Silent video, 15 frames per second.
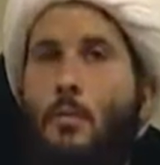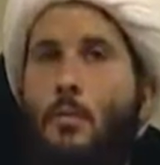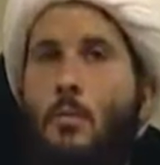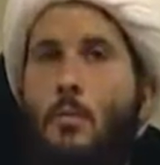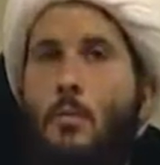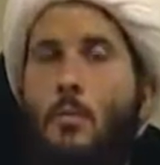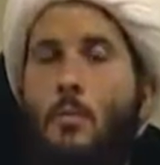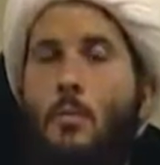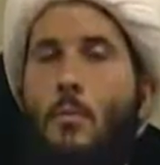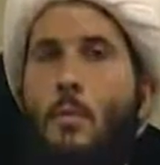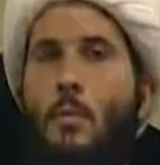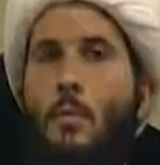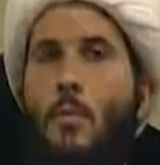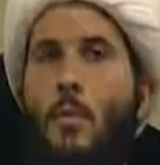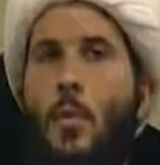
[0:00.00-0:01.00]

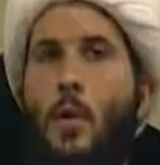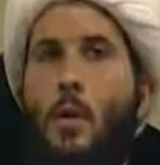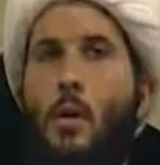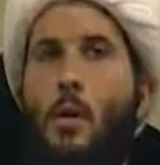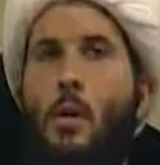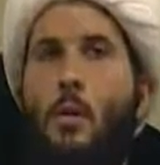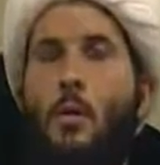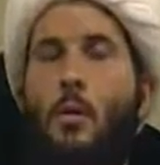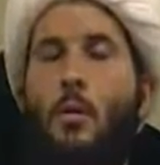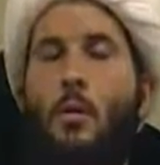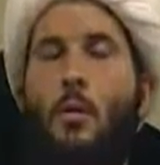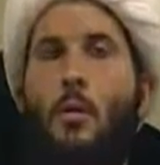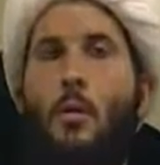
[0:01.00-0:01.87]
(silence)